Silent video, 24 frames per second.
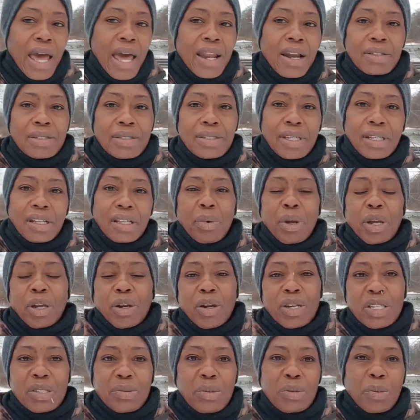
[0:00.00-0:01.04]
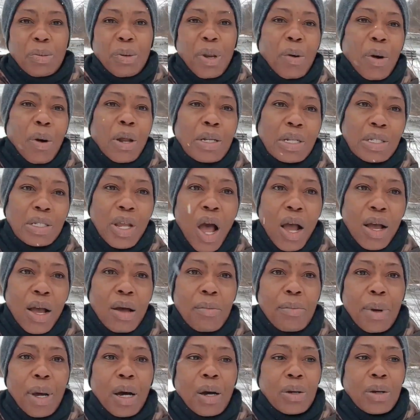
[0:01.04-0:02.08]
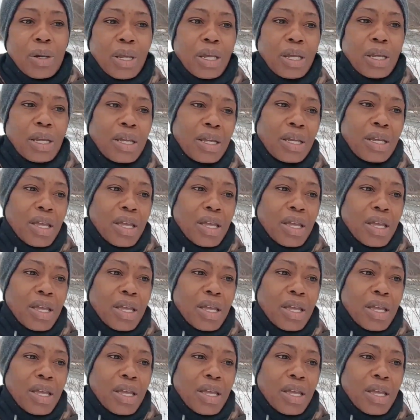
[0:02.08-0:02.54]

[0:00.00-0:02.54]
don't celebrate Christmas, but I want to talk about